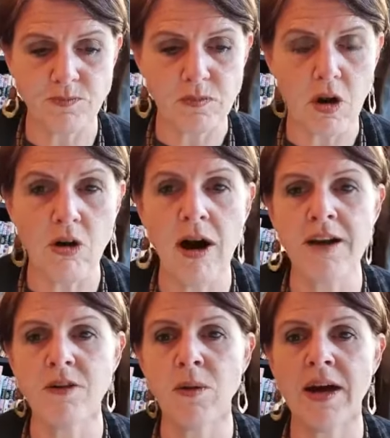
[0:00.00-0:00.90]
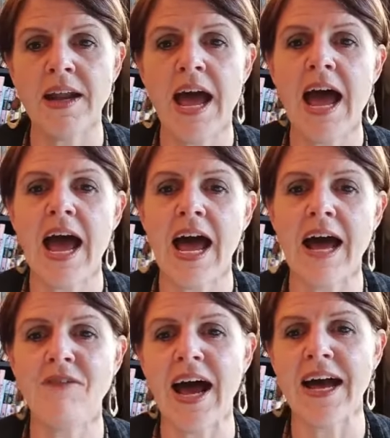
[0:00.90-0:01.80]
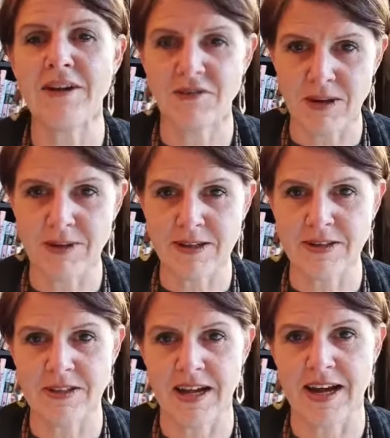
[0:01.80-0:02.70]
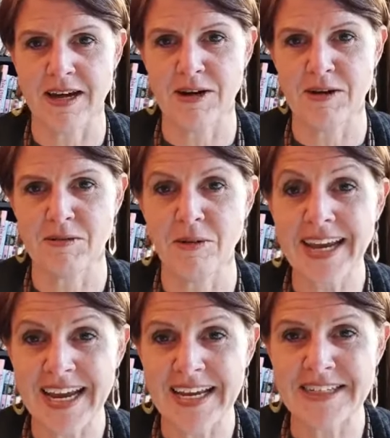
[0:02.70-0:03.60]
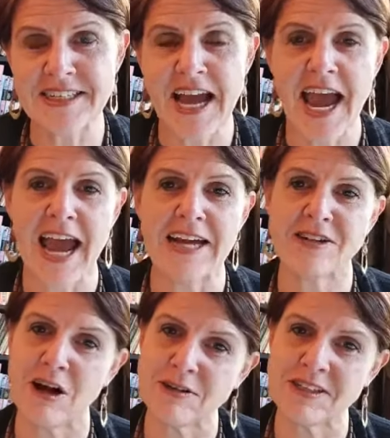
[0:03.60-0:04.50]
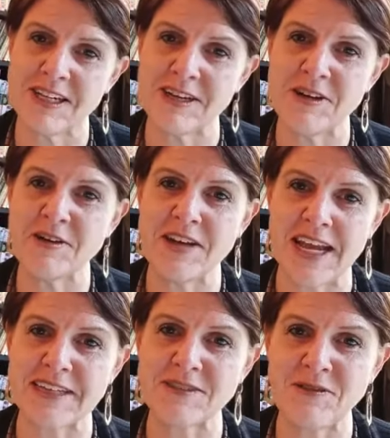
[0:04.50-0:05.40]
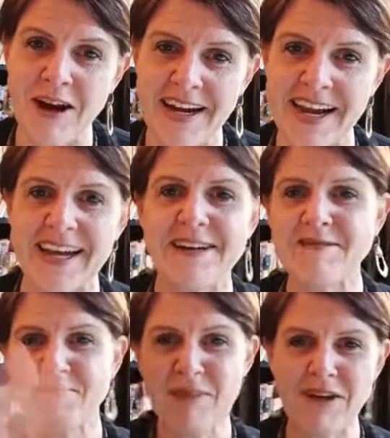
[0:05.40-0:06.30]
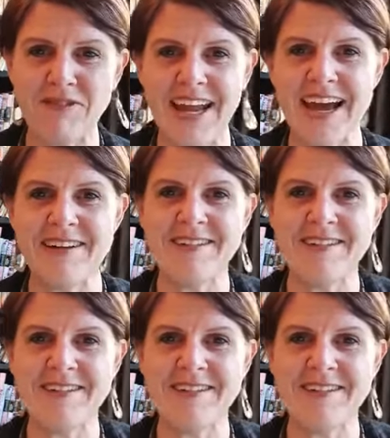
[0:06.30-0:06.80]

All right, everyone, have a fabulous weekend, and I'll see you next Friday. Bye for now.